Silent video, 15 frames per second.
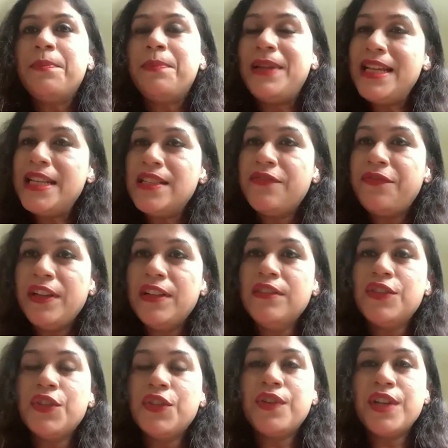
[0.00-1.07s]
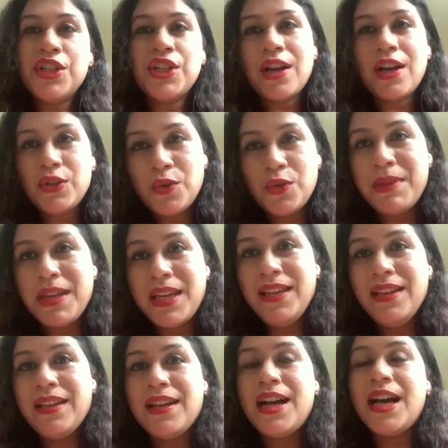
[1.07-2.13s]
please feel to reach out to me,